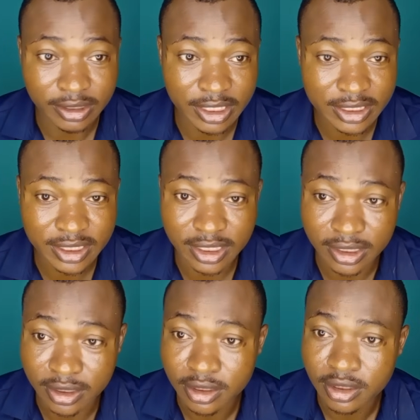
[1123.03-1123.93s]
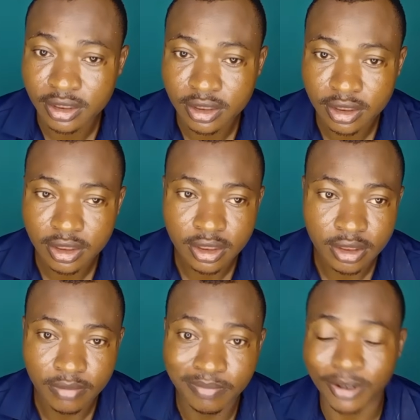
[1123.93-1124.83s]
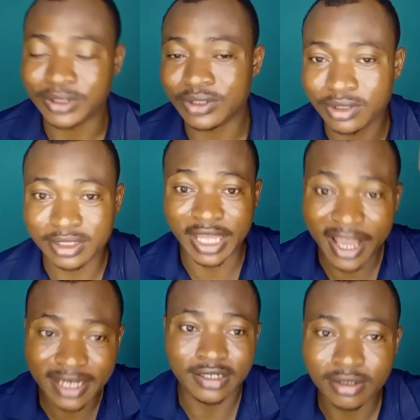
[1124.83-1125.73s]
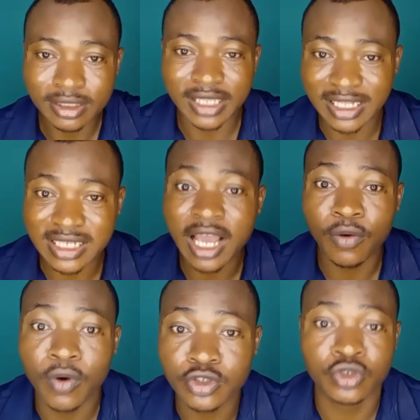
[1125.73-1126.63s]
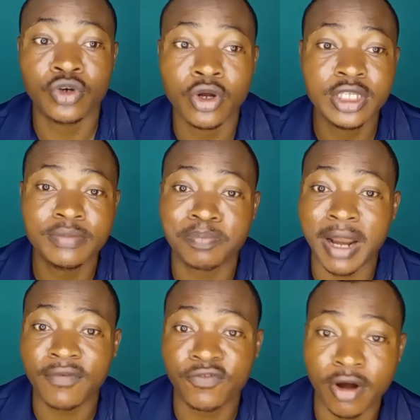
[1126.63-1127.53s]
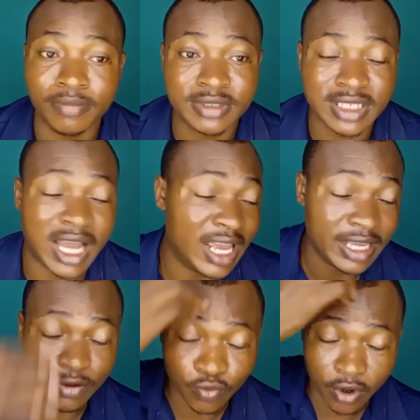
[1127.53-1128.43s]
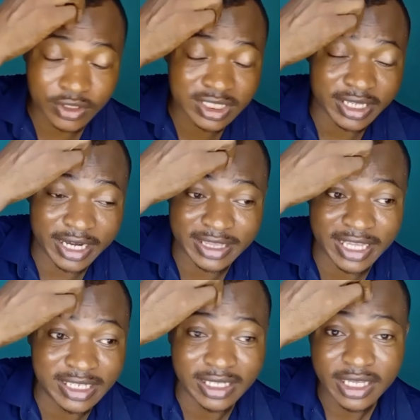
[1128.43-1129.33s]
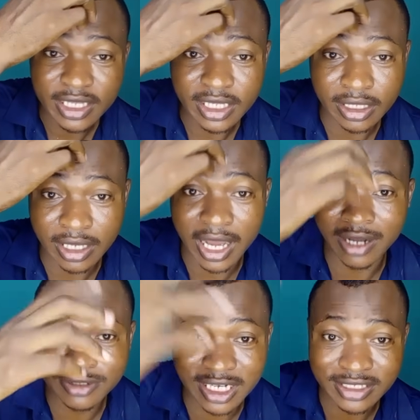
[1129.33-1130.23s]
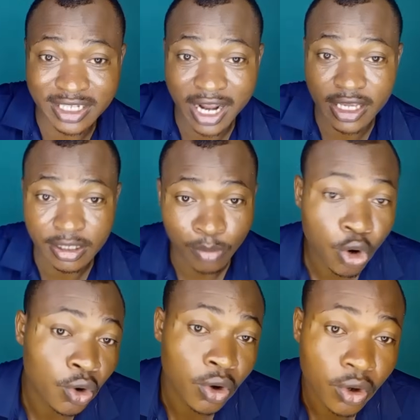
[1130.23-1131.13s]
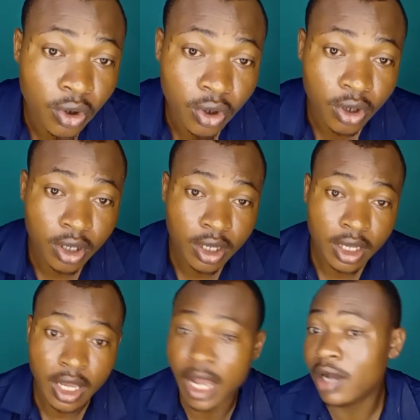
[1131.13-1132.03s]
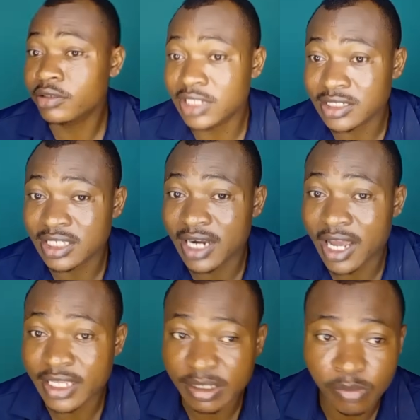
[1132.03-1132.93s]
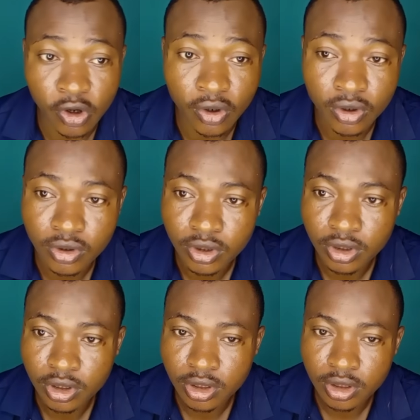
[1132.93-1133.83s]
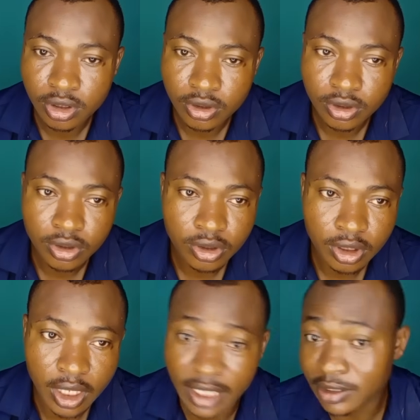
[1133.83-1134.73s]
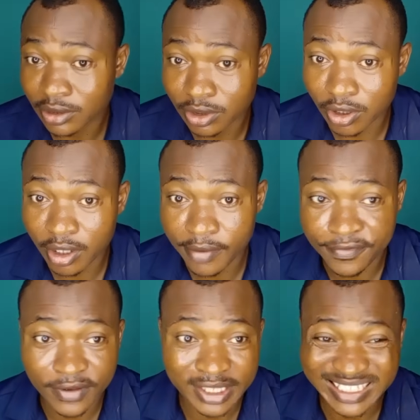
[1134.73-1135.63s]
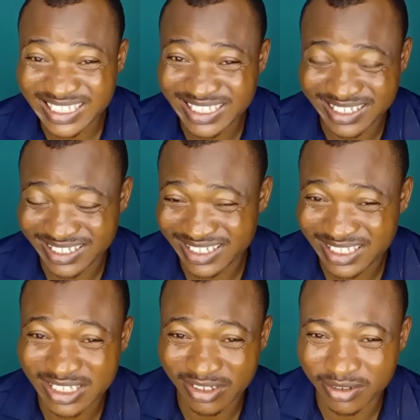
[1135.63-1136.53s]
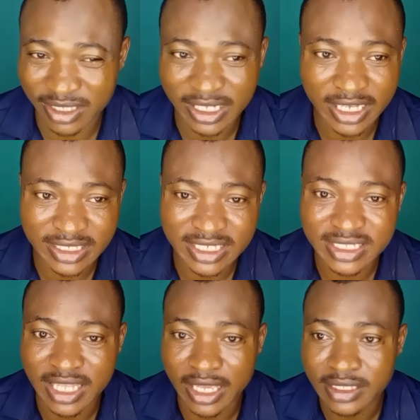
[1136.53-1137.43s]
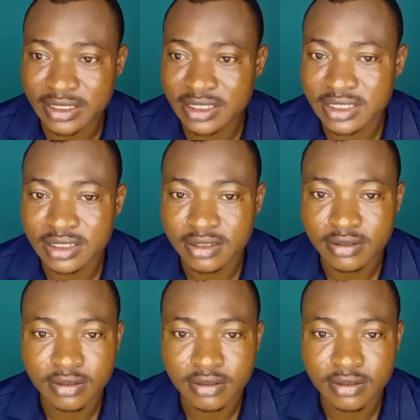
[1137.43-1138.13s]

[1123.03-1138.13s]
this thing. But then that I was growing platforms, I once created Al Jazeera Igbo. Al Jazeera Igbo. I don't know if it's still in existence.